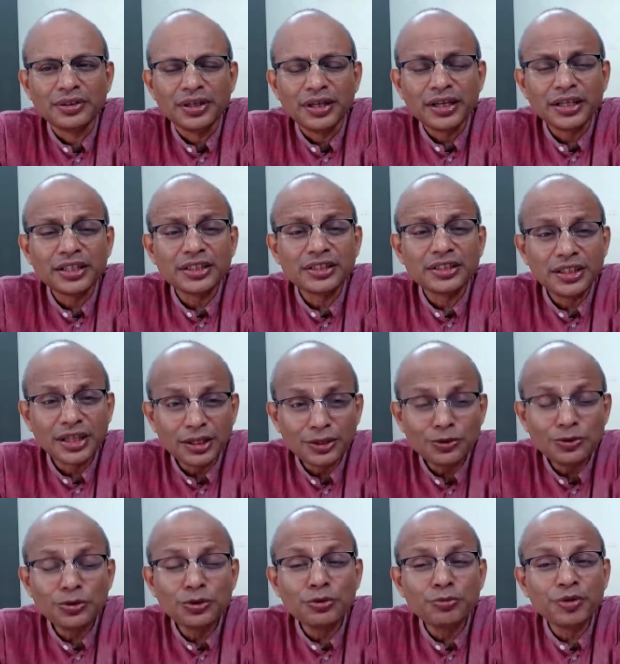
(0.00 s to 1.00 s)
It is Yadu
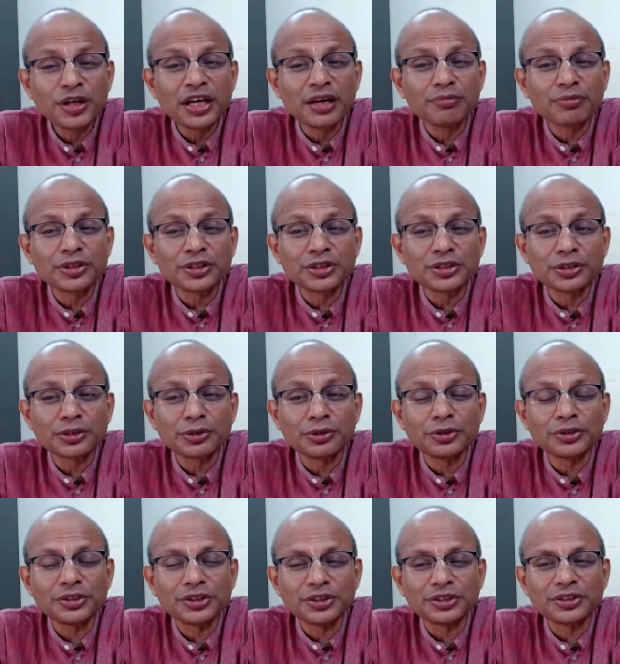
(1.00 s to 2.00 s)
who became Krishna
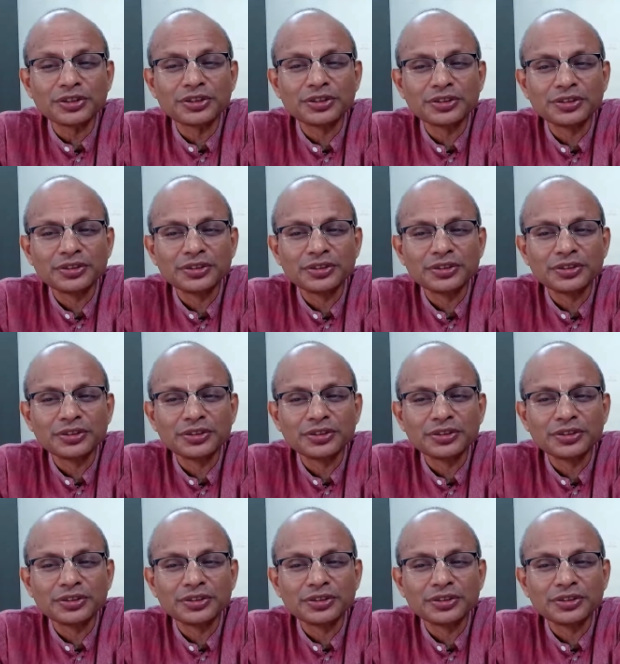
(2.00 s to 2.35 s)
conscious.